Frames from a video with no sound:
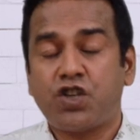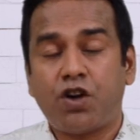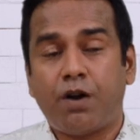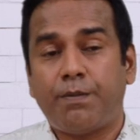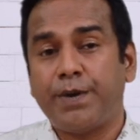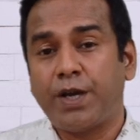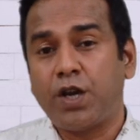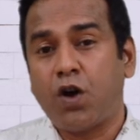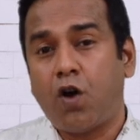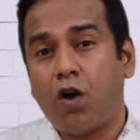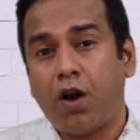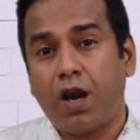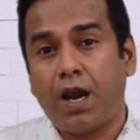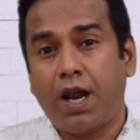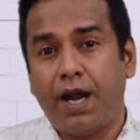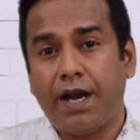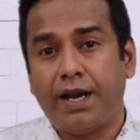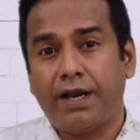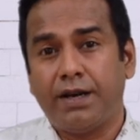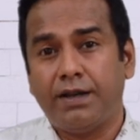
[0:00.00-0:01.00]
shopping
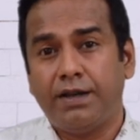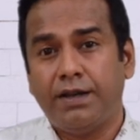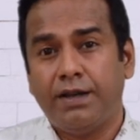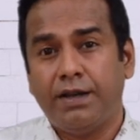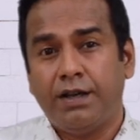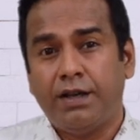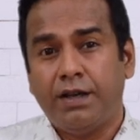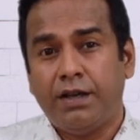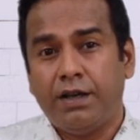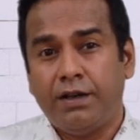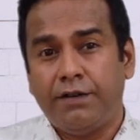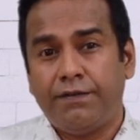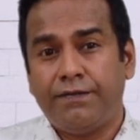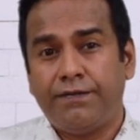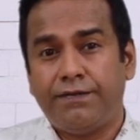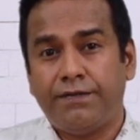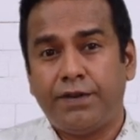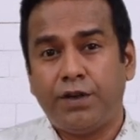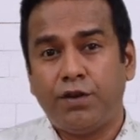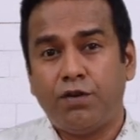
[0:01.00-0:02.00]
online
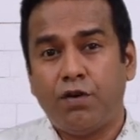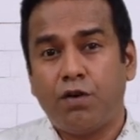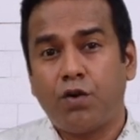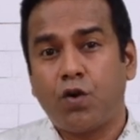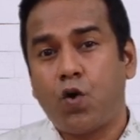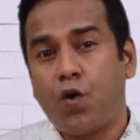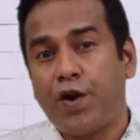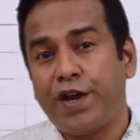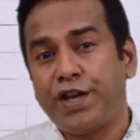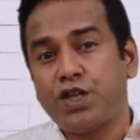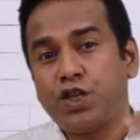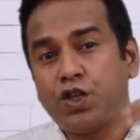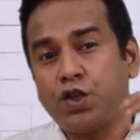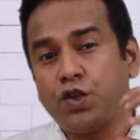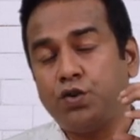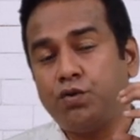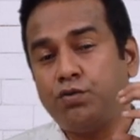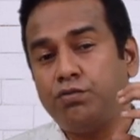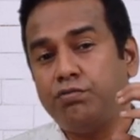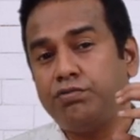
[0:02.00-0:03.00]
if you know going
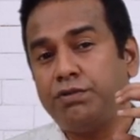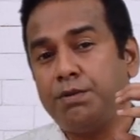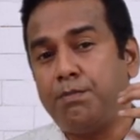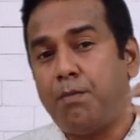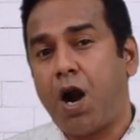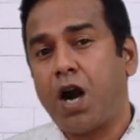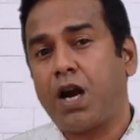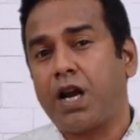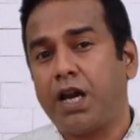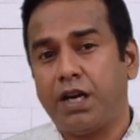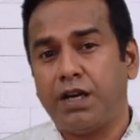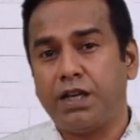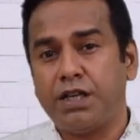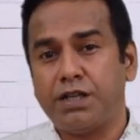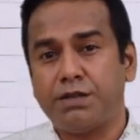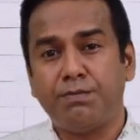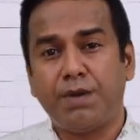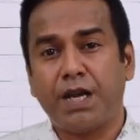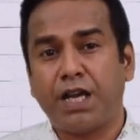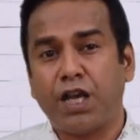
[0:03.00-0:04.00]
to the market
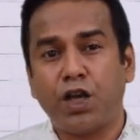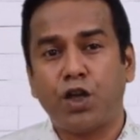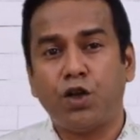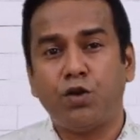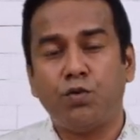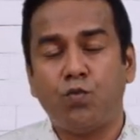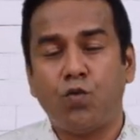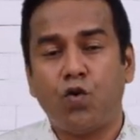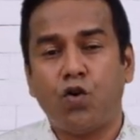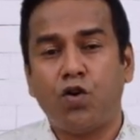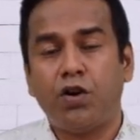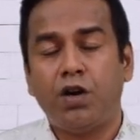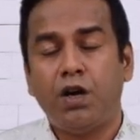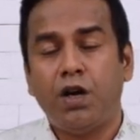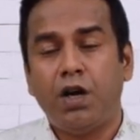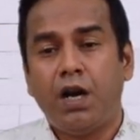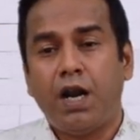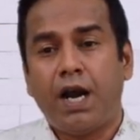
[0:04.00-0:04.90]
is making you more